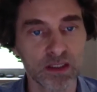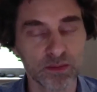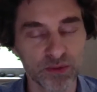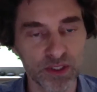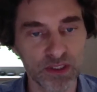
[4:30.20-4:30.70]

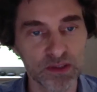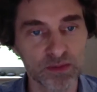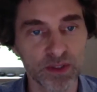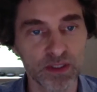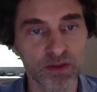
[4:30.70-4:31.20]
brain,
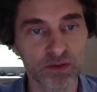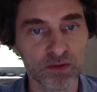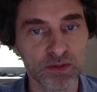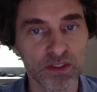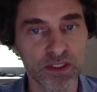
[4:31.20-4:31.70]
spinal
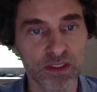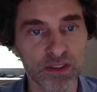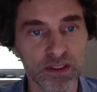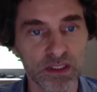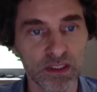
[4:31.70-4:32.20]
cord,
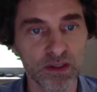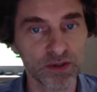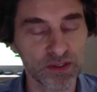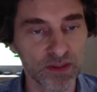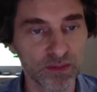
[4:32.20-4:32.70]
and
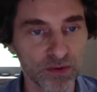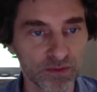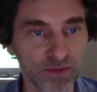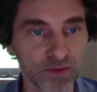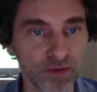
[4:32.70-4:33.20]
also the
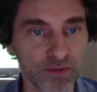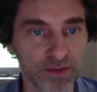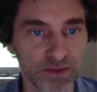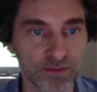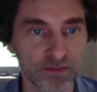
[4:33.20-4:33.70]
peripheral nerves.